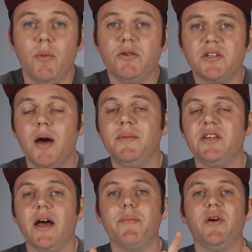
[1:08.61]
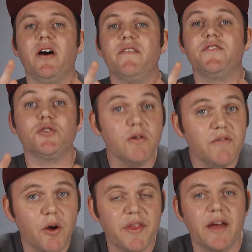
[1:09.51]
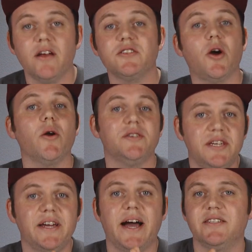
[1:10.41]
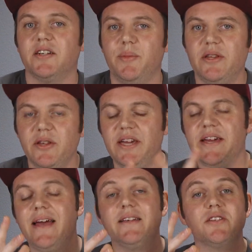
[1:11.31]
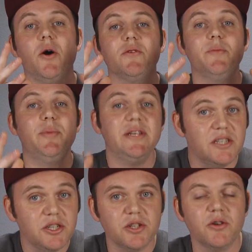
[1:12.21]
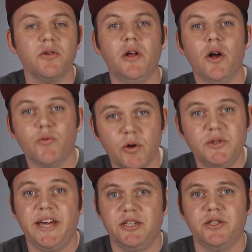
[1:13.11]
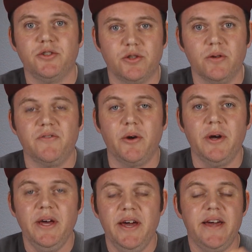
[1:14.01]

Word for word: The most common type of servo that us RC guys are gonna be looking at is called a positional rotation servo.